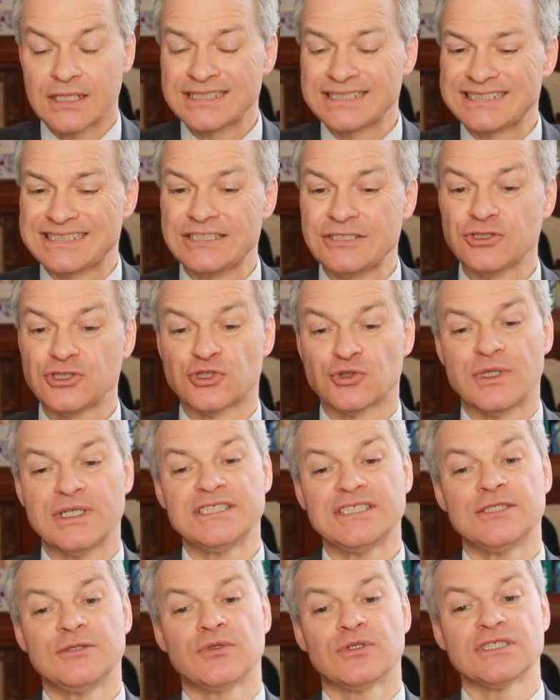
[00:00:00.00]
Still
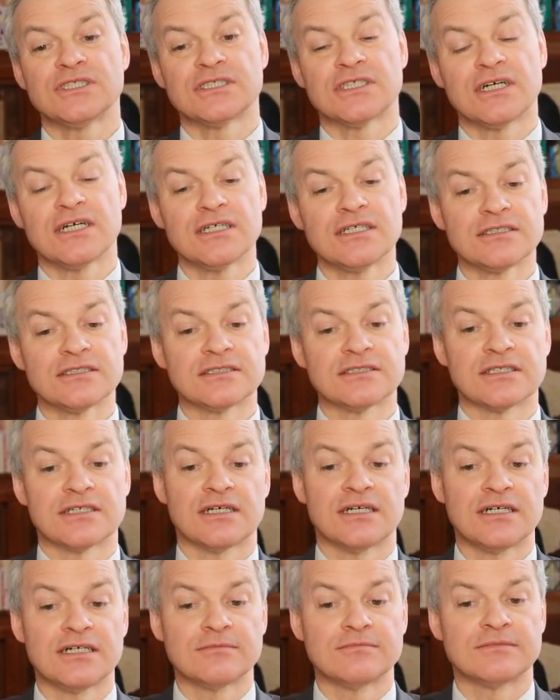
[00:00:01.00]
21 tiles to
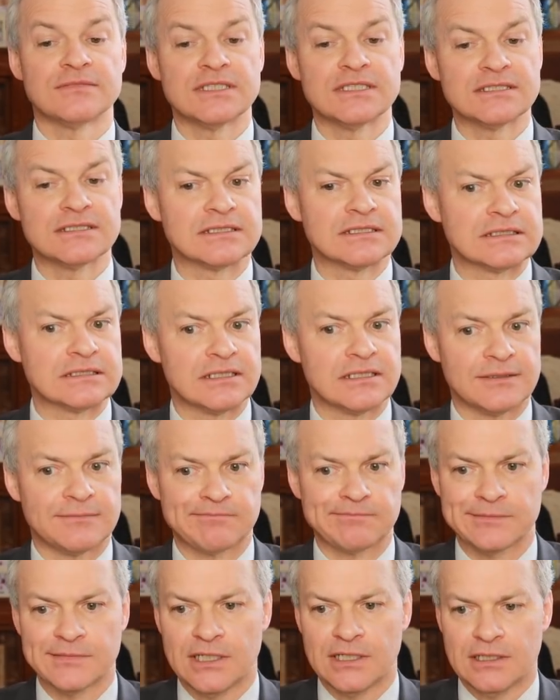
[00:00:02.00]
come. This
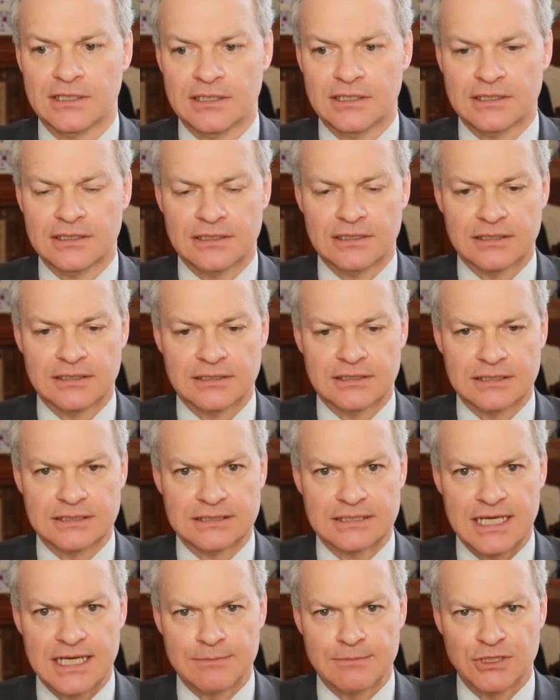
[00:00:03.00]

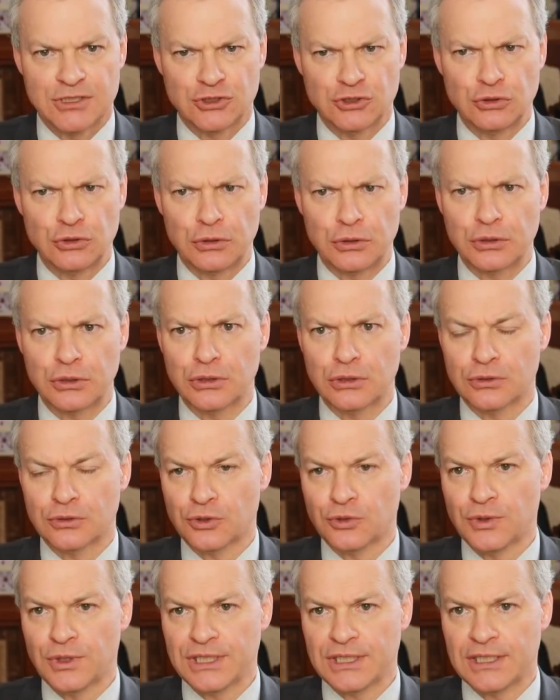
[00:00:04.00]
game has not gone
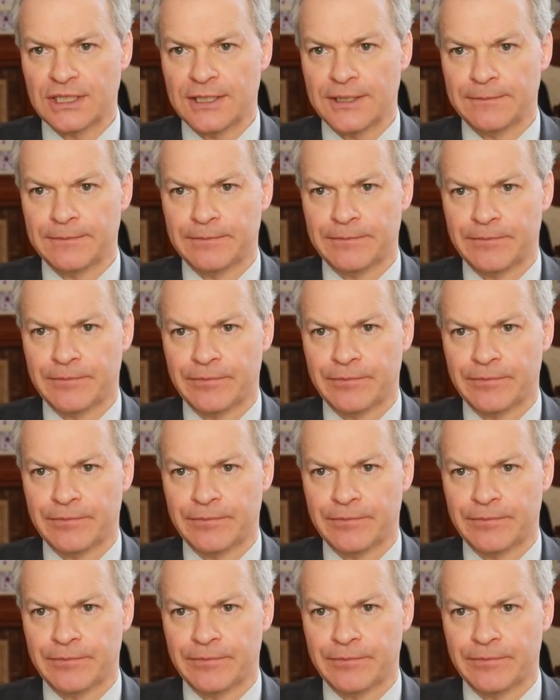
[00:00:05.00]
quickly.